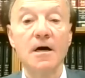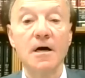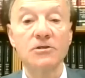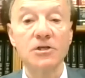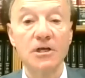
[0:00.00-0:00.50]

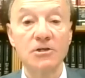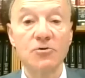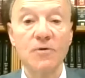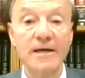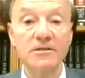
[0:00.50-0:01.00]
she had
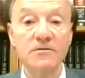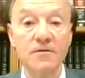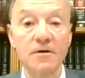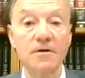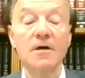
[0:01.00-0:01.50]

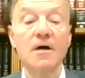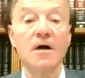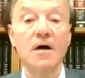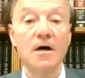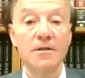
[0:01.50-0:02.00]
transferred
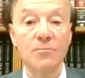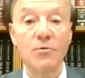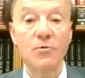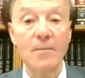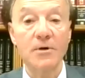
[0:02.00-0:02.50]
the
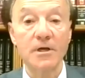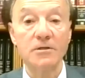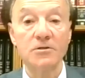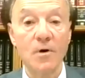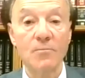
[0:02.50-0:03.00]
property
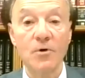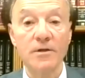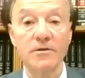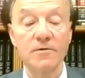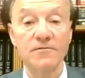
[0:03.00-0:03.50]
to her
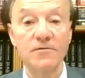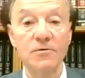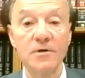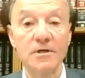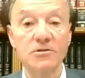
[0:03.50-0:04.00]
brother a few
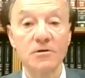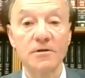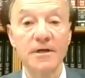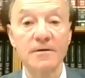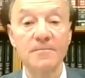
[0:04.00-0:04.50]
years
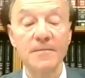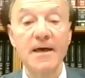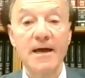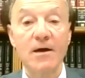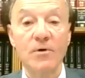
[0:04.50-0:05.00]
earlier.
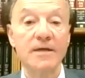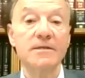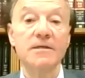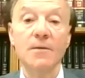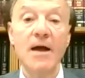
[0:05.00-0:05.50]
And what
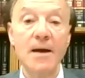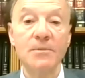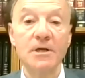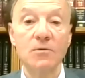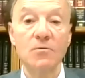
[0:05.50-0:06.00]
ended up
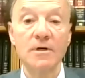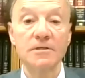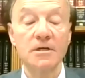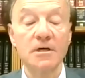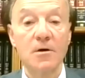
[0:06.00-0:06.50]
happening
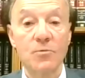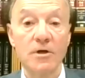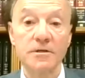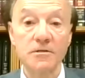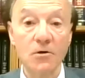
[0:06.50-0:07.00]
was her
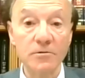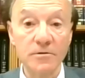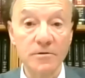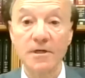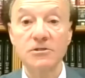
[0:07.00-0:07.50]
brother told
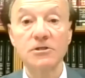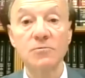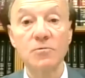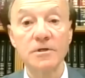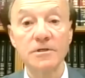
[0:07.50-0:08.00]
her that she
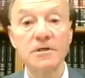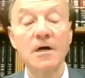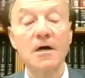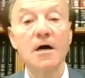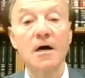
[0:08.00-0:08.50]
was
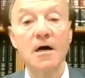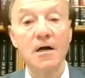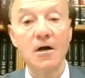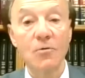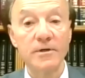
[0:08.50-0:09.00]

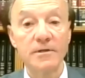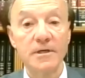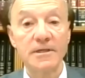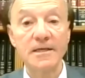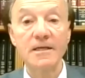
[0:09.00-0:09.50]
that
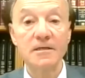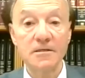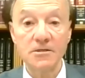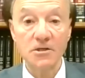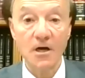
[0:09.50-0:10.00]
they needed
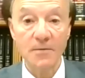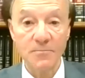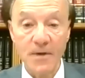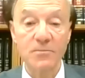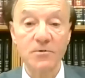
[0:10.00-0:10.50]
to sign
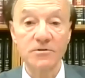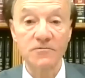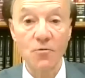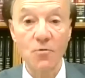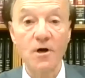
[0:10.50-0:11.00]
papers
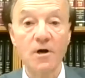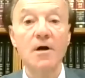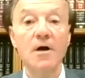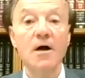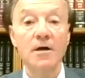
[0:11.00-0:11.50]
for
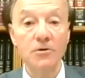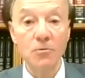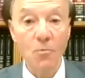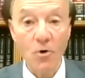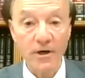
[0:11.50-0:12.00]
a new
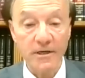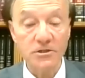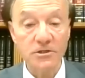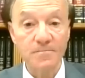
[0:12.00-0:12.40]
mortgage.